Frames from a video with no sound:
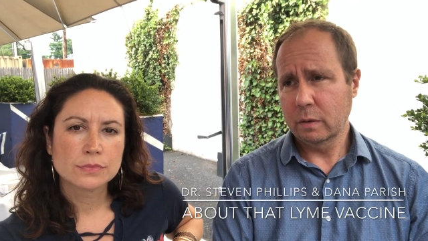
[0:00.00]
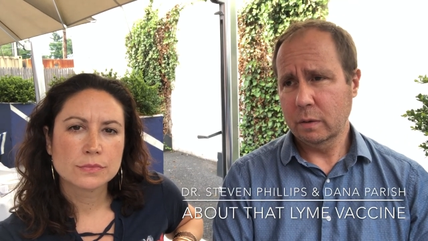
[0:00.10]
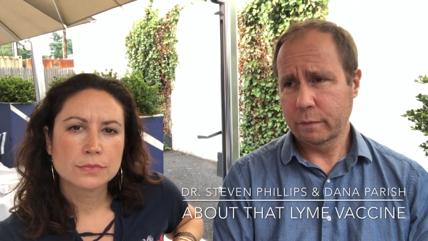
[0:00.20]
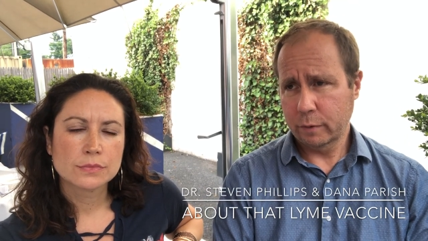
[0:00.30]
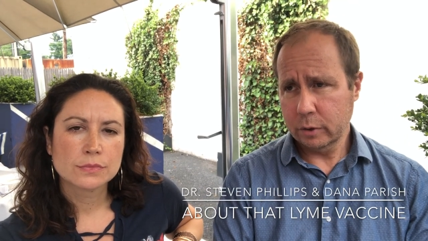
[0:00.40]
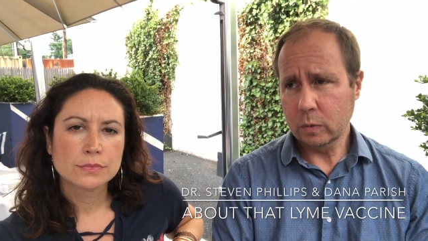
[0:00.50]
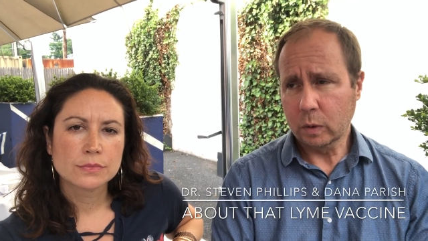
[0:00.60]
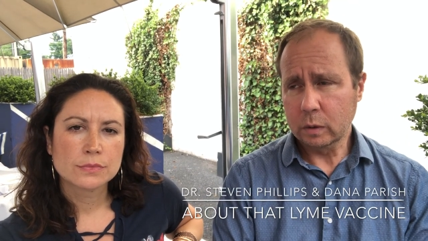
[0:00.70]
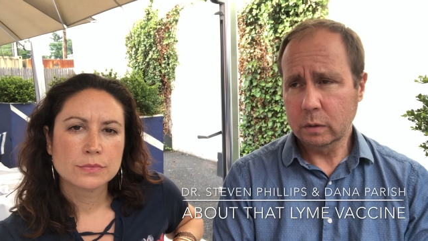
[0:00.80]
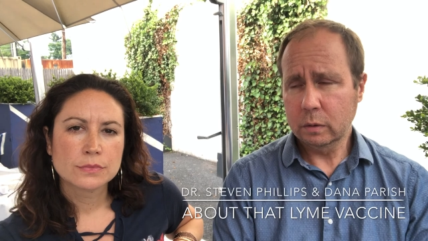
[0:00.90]
Speaker 1: the first
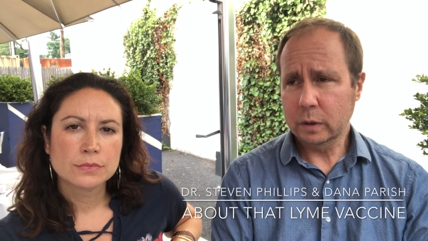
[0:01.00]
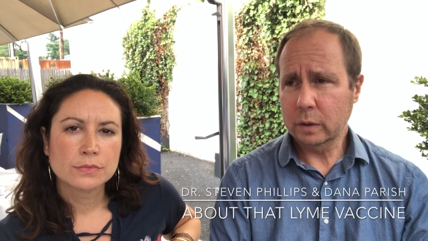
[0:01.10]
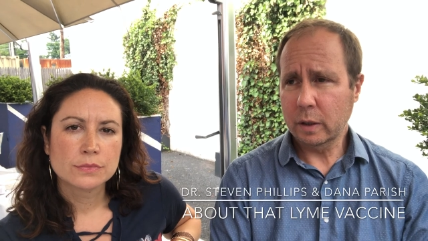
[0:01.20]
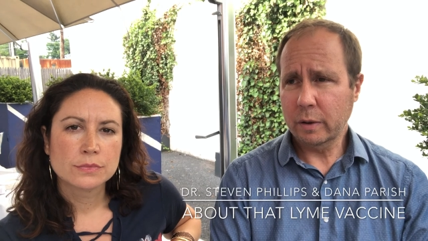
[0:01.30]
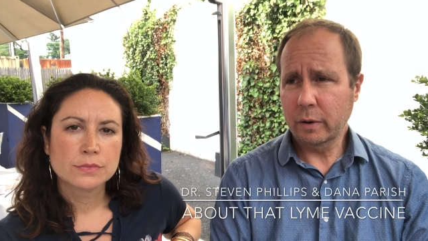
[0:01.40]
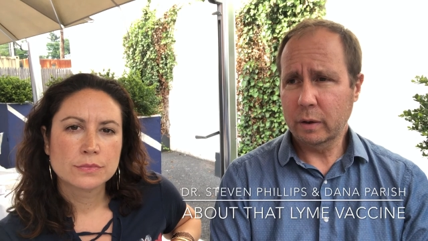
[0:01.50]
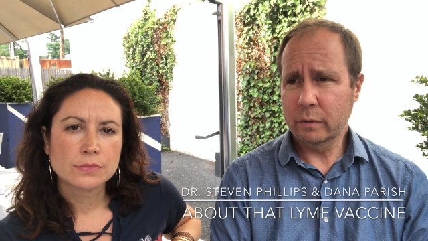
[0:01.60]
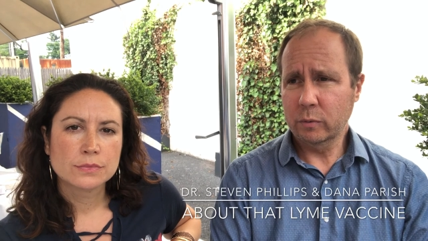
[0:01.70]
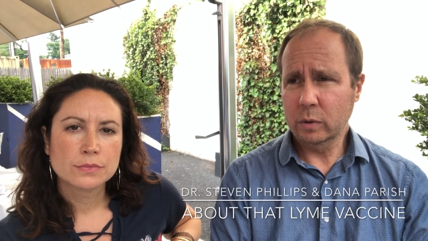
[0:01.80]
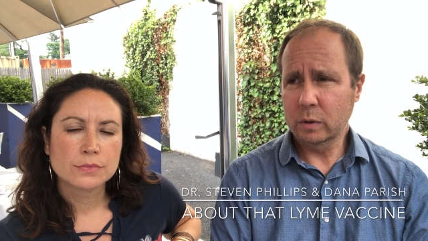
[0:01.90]
one that they thought
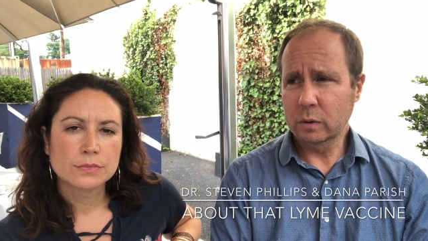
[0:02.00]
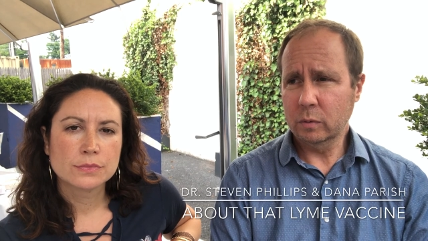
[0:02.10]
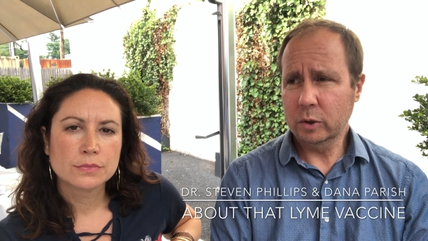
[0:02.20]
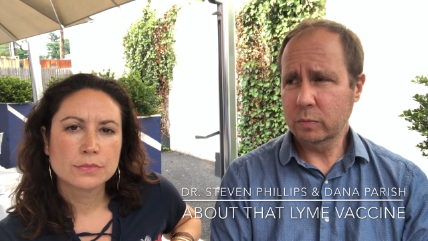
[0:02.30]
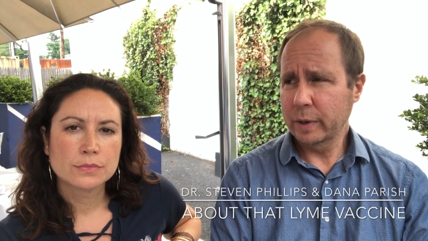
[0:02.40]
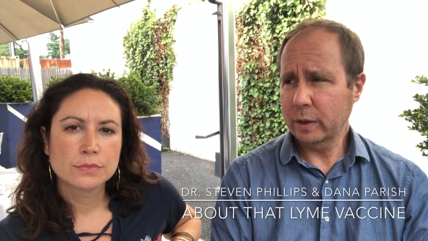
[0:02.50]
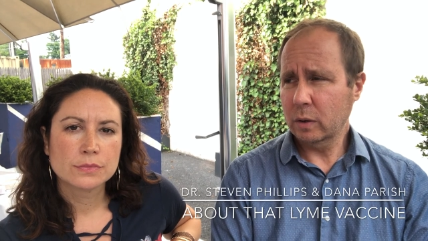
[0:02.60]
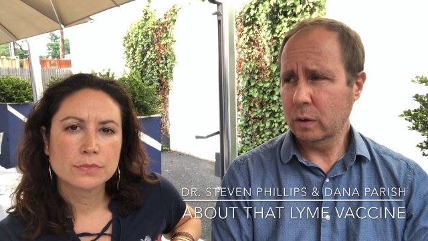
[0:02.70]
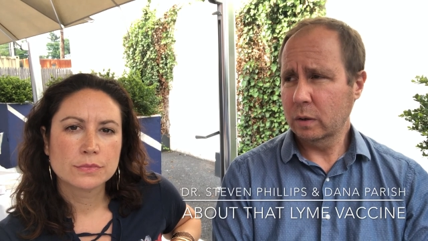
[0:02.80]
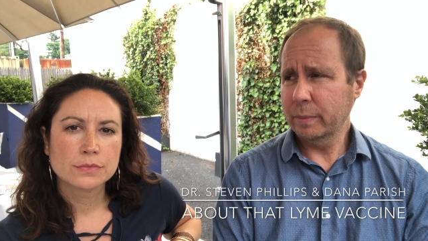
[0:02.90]
of, was, which may,
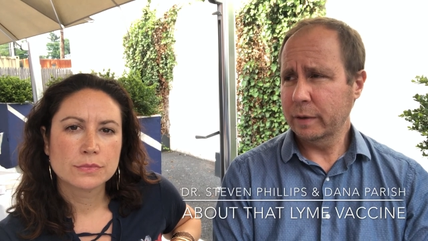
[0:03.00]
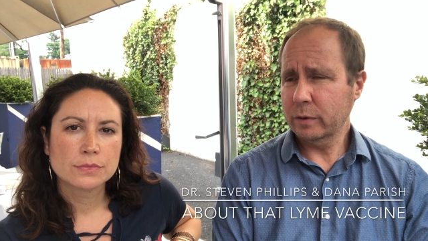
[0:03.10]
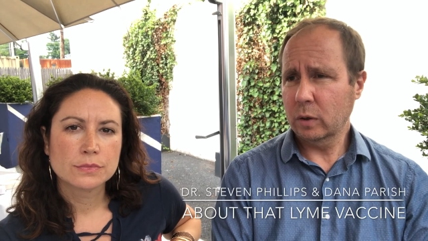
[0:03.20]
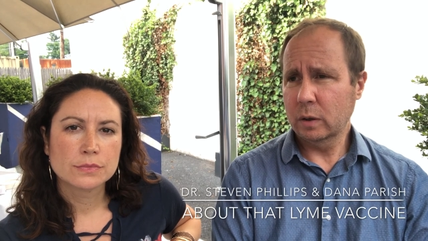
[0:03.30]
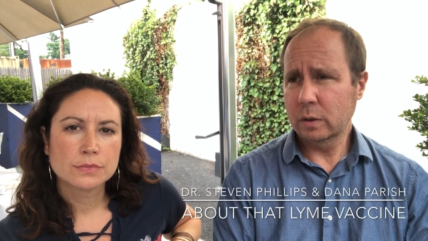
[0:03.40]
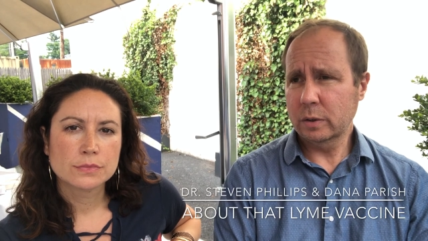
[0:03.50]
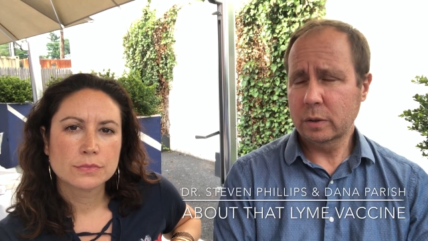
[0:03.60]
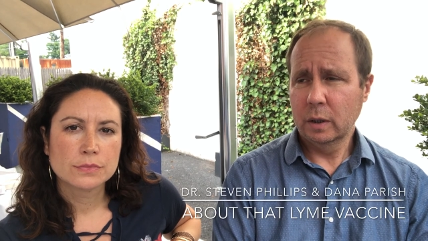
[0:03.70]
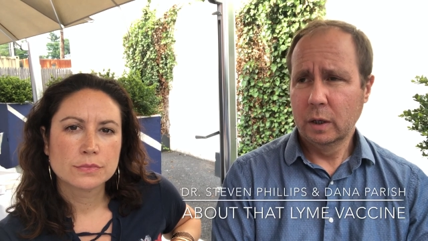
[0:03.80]
may have caused